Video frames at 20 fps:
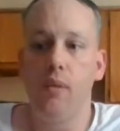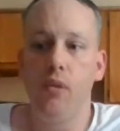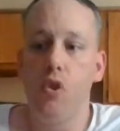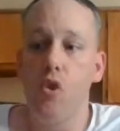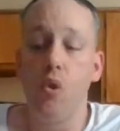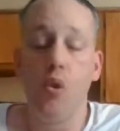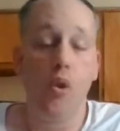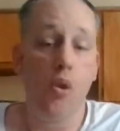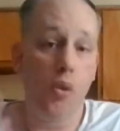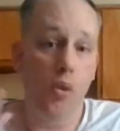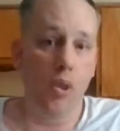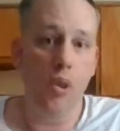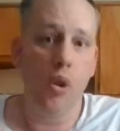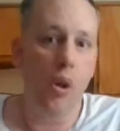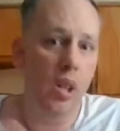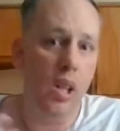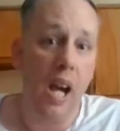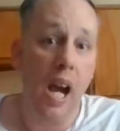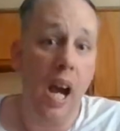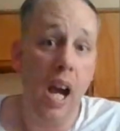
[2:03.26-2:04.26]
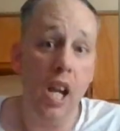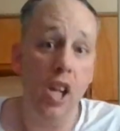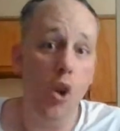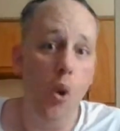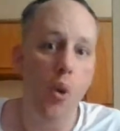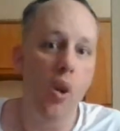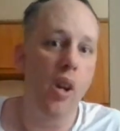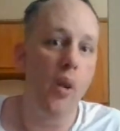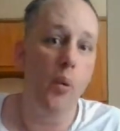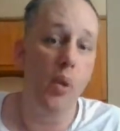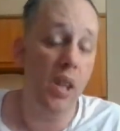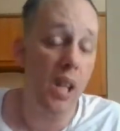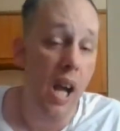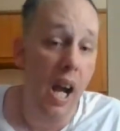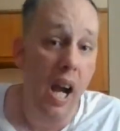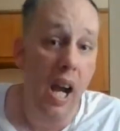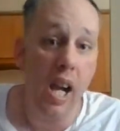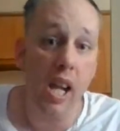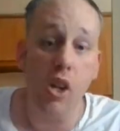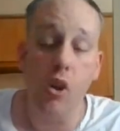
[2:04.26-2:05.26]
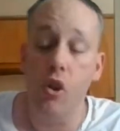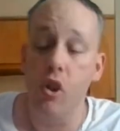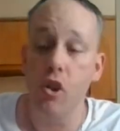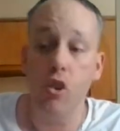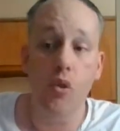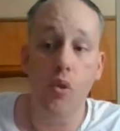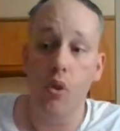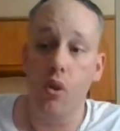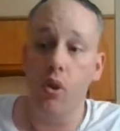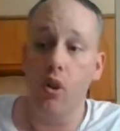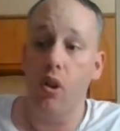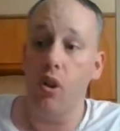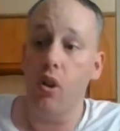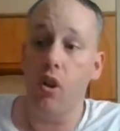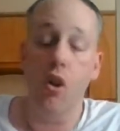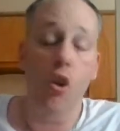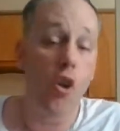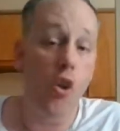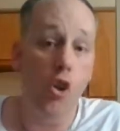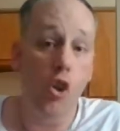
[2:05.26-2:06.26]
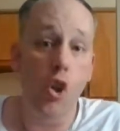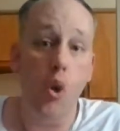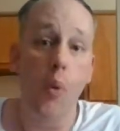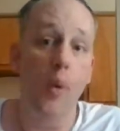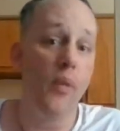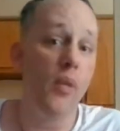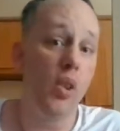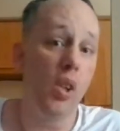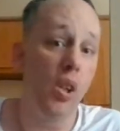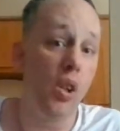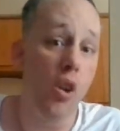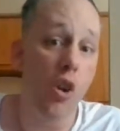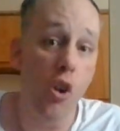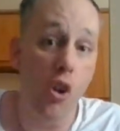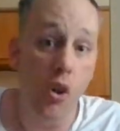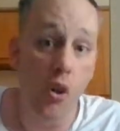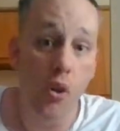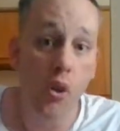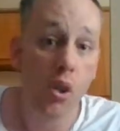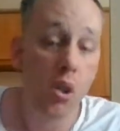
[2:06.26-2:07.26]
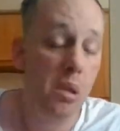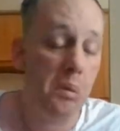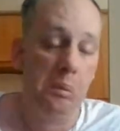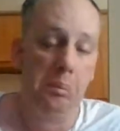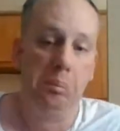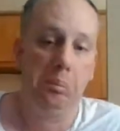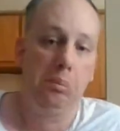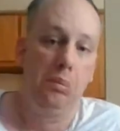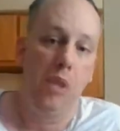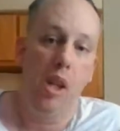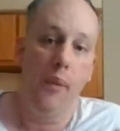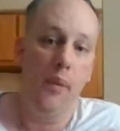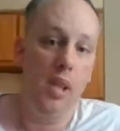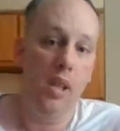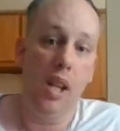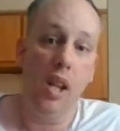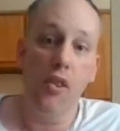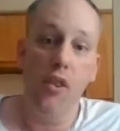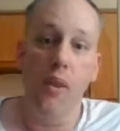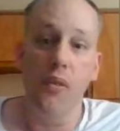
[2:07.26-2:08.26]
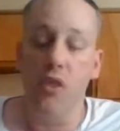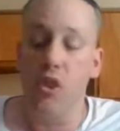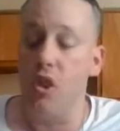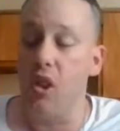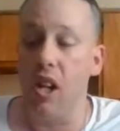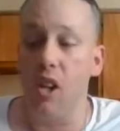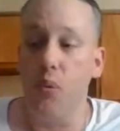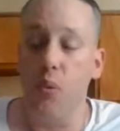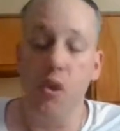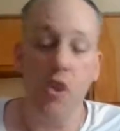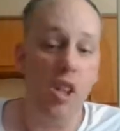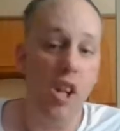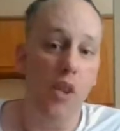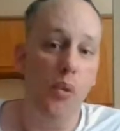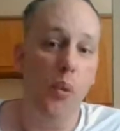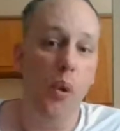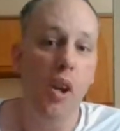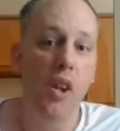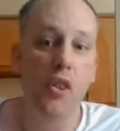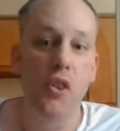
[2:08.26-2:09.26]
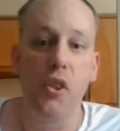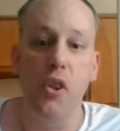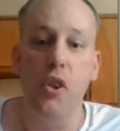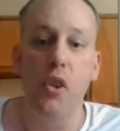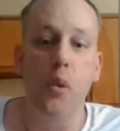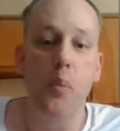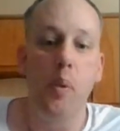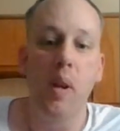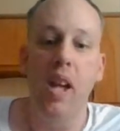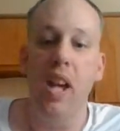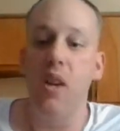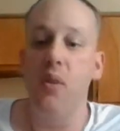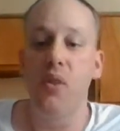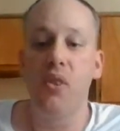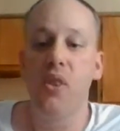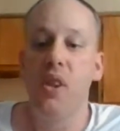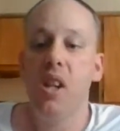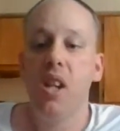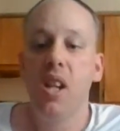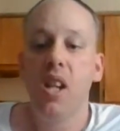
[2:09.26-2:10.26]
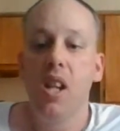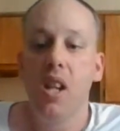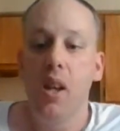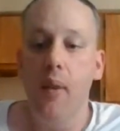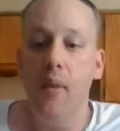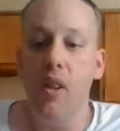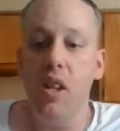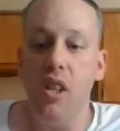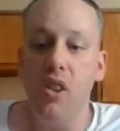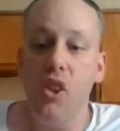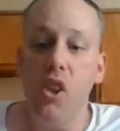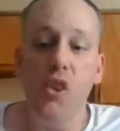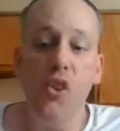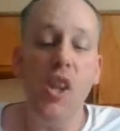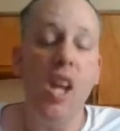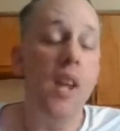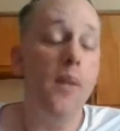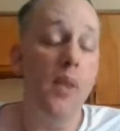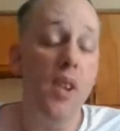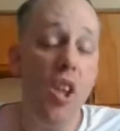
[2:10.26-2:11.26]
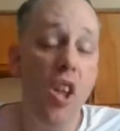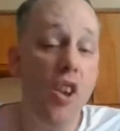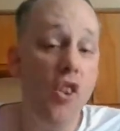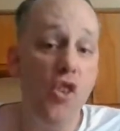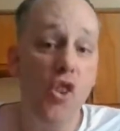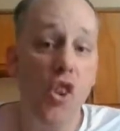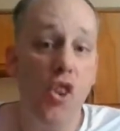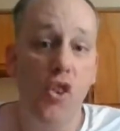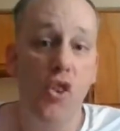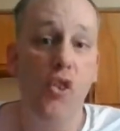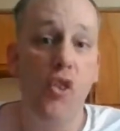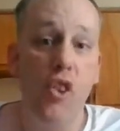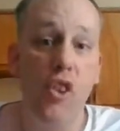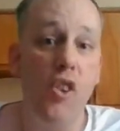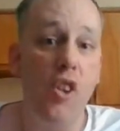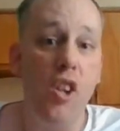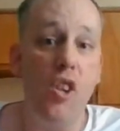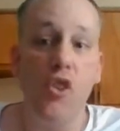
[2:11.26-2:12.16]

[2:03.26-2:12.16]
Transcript: you're a guy going out with a guy, or you're a girl going with a girl. I mean, that's up to you guys what you guys want to do. But anyways, I mean, this anime is just